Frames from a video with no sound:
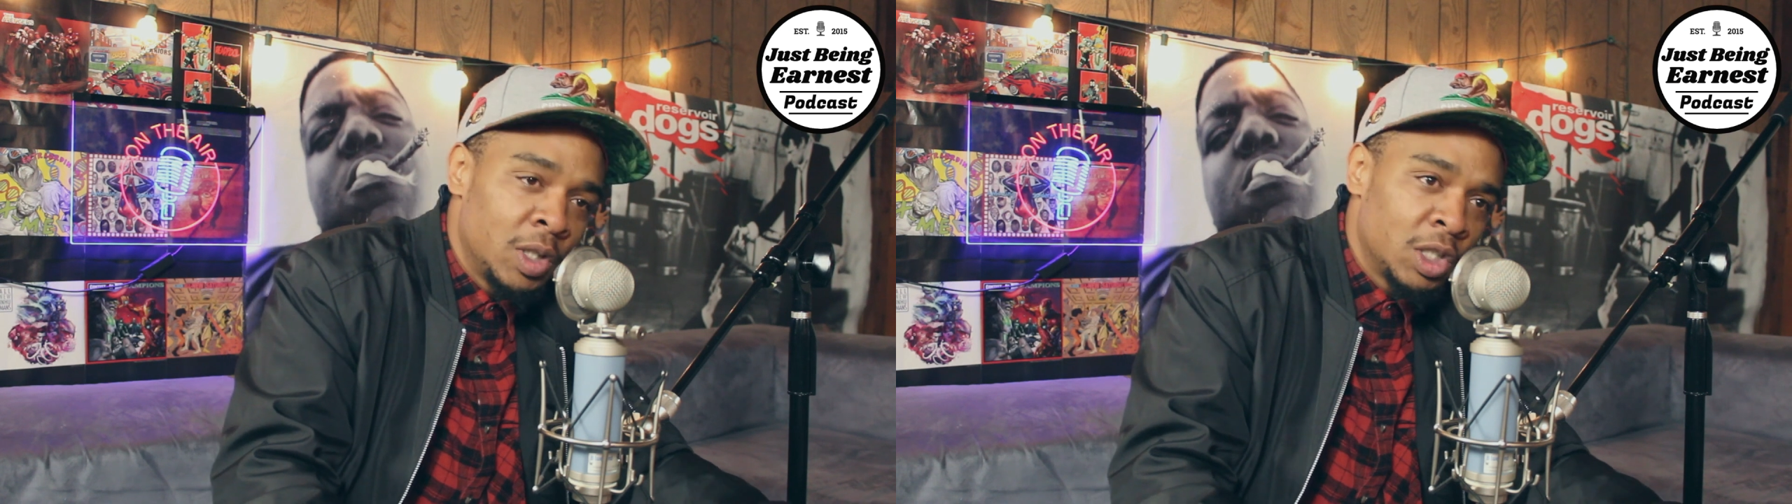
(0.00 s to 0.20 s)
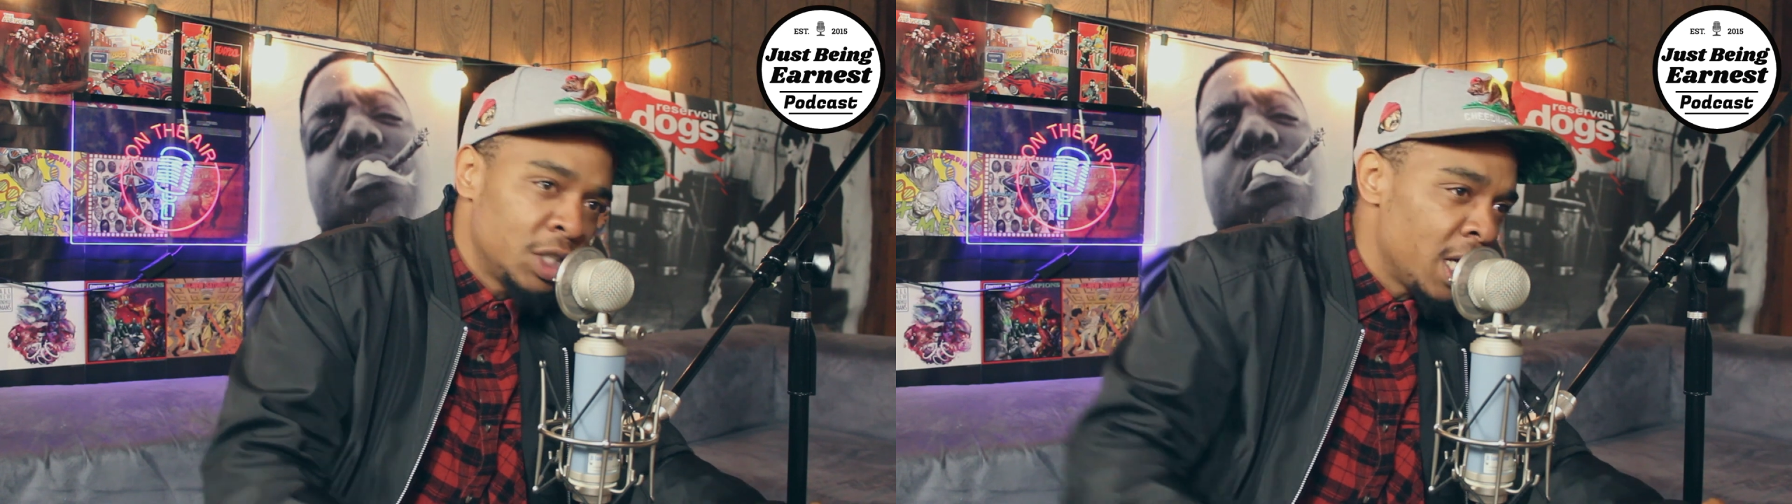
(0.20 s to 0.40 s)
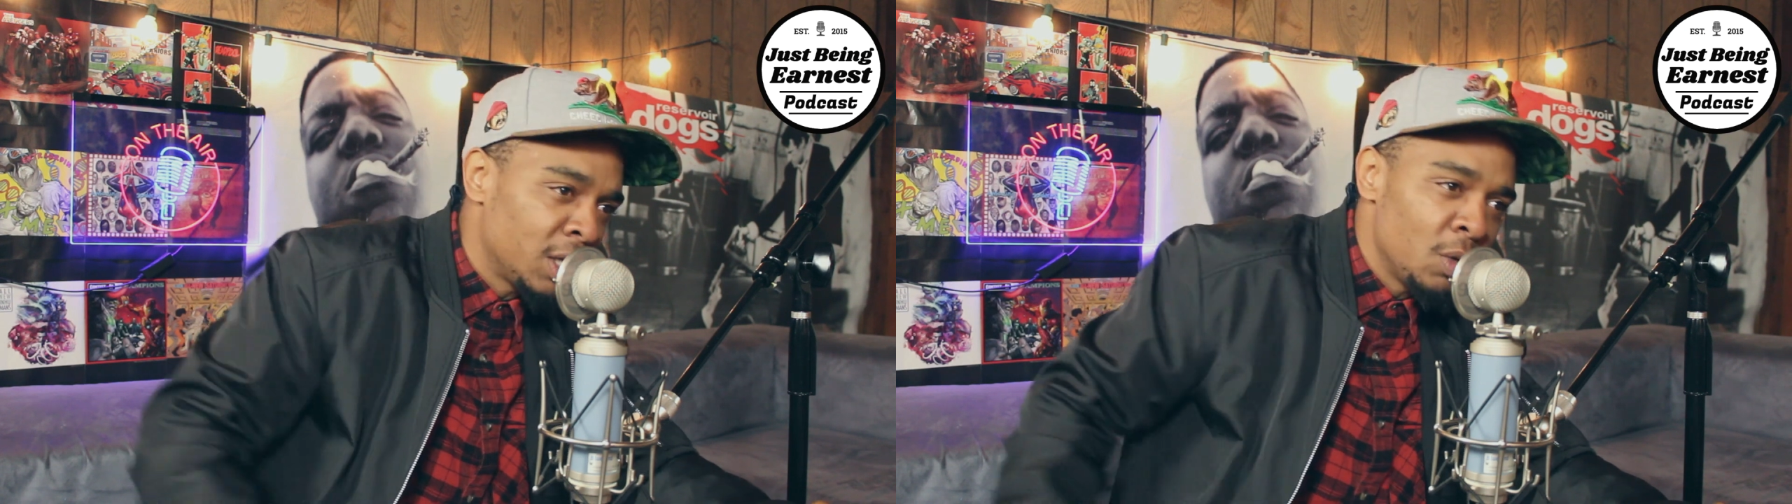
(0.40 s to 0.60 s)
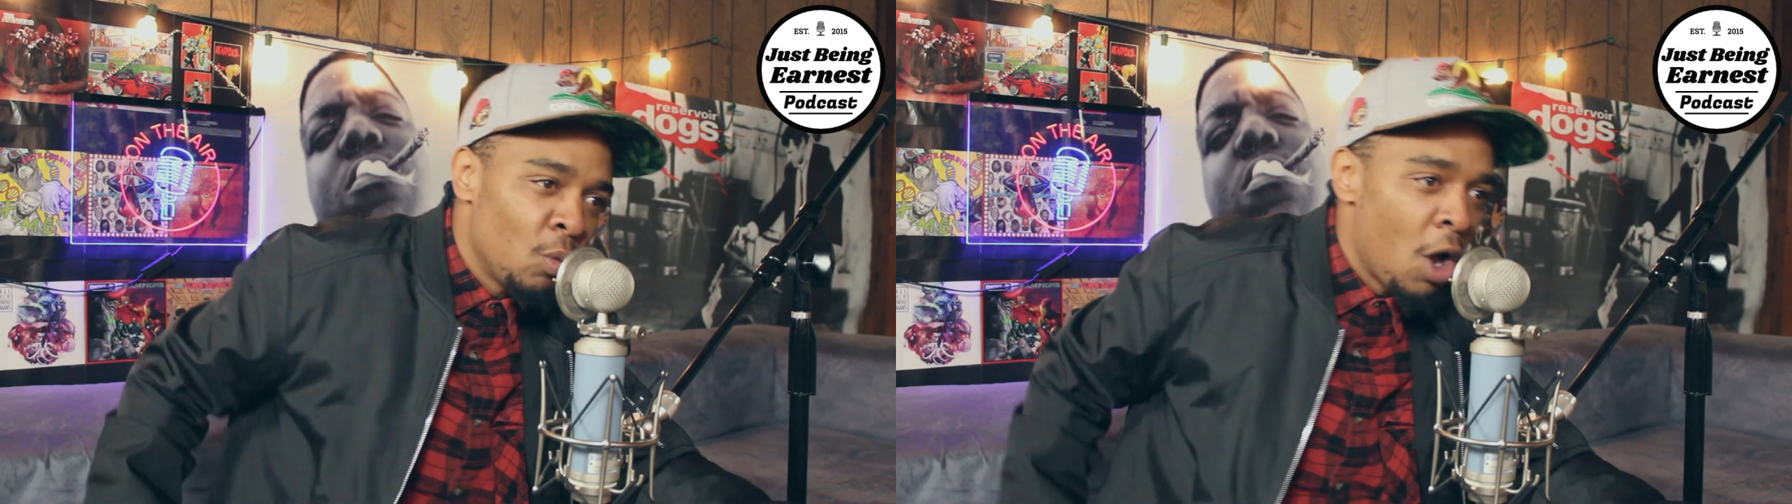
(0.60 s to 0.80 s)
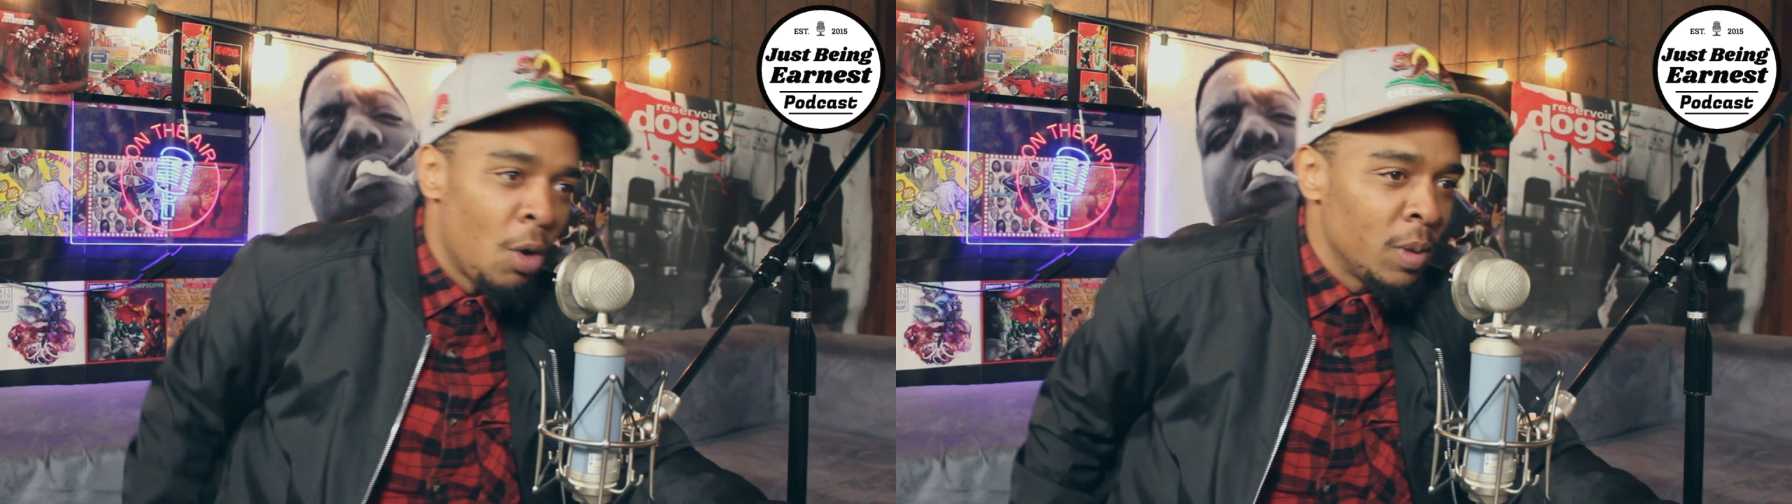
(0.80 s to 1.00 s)
There's nothing
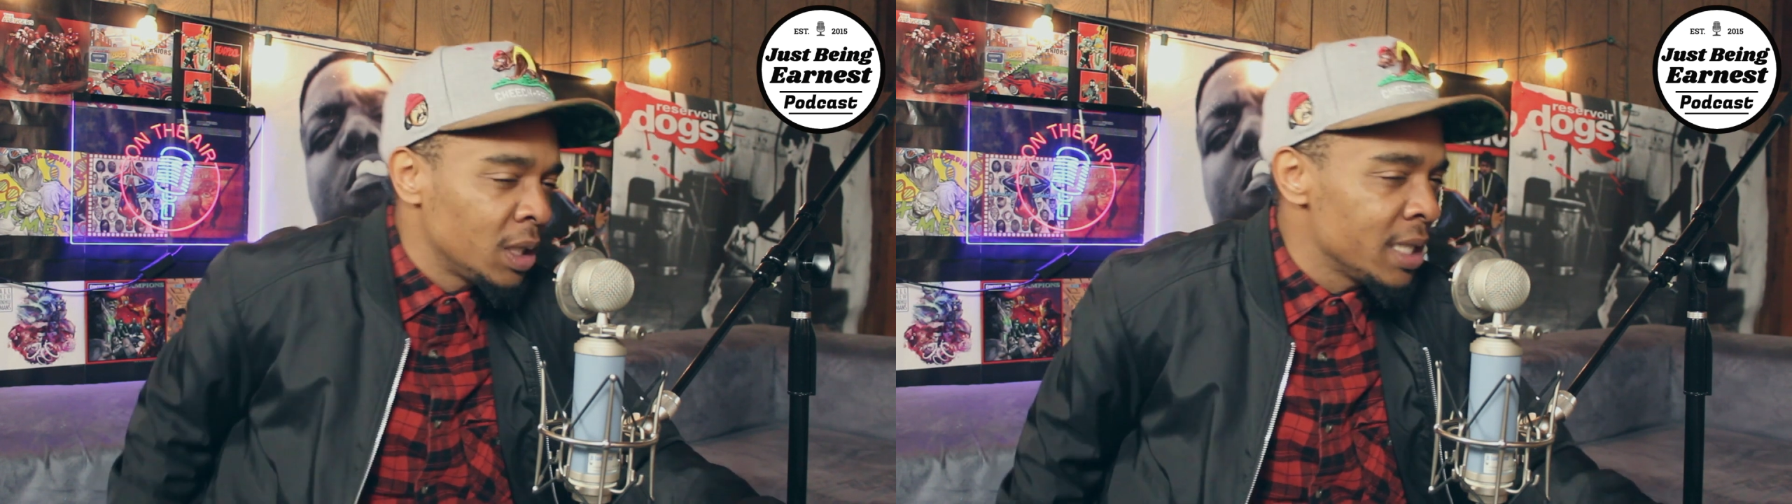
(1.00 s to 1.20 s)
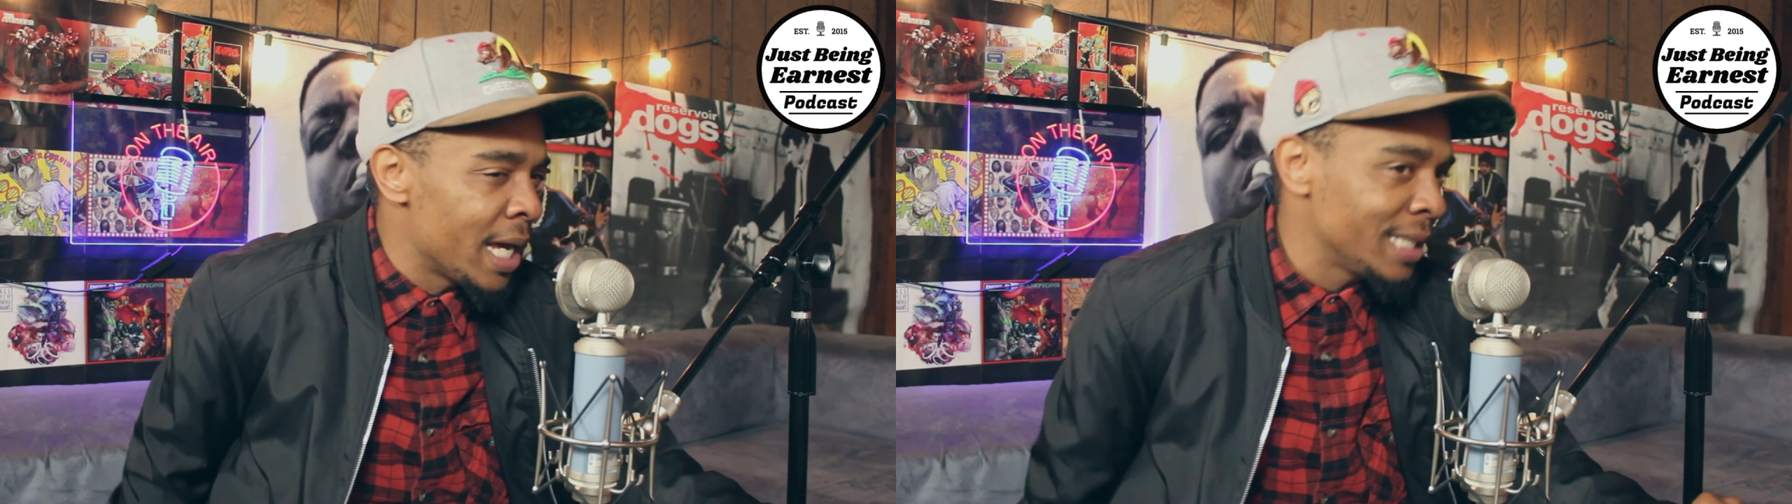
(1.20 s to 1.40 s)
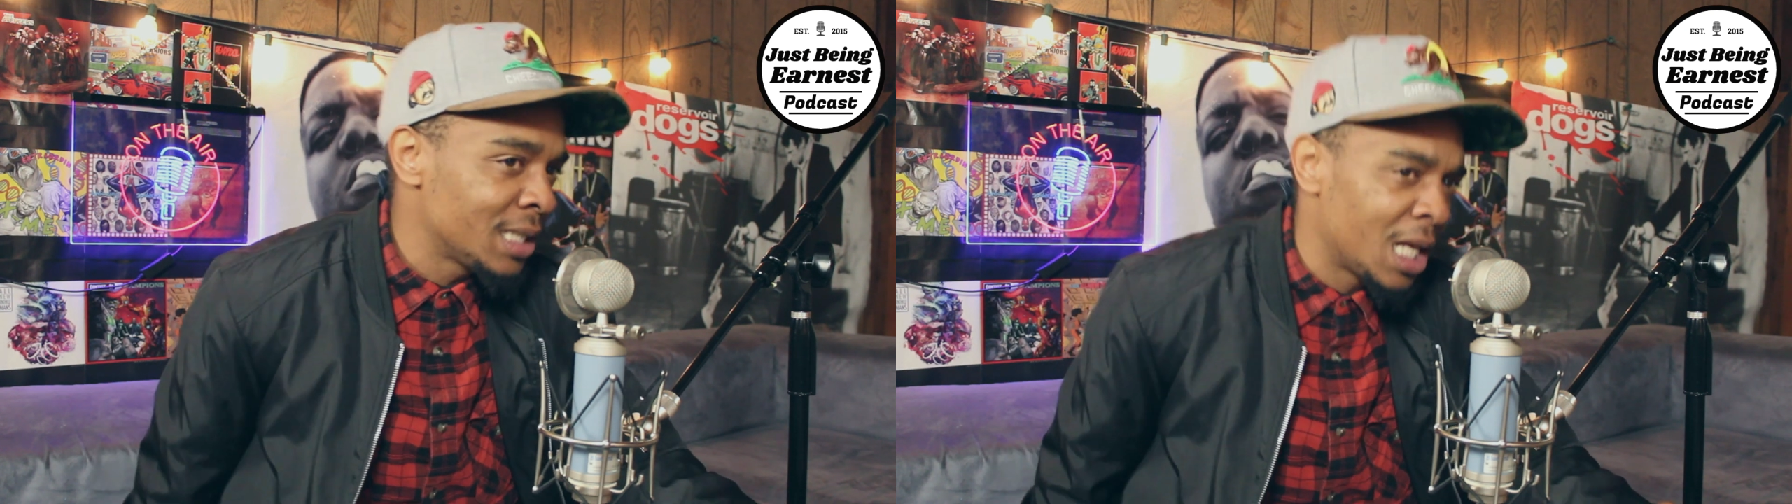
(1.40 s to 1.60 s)
wrong with a nice,